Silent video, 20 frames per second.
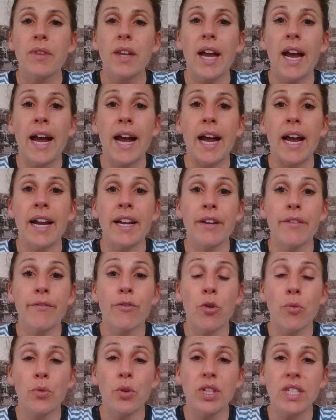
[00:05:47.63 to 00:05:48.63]
and
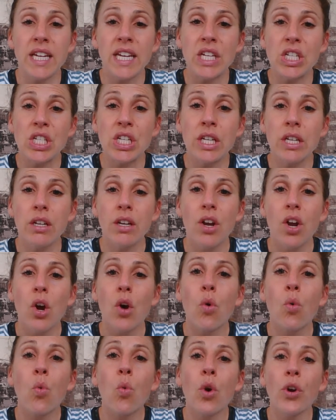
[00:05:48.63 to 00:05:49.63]
inform your teaching
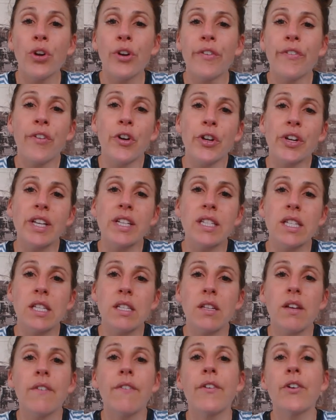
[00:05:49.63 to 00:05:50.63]
what your focus
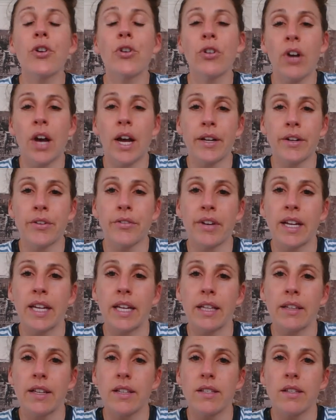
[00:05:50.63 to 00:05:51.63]
is for your guided
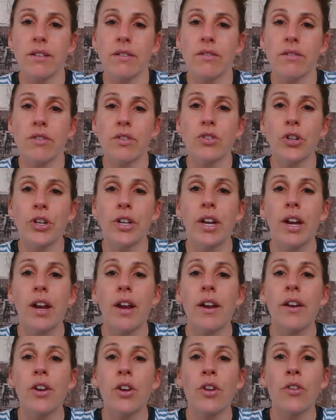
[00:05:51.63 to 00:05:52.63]
reading lesson. So
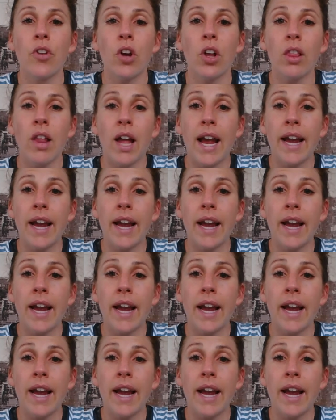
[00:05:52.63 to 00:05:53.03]
you've got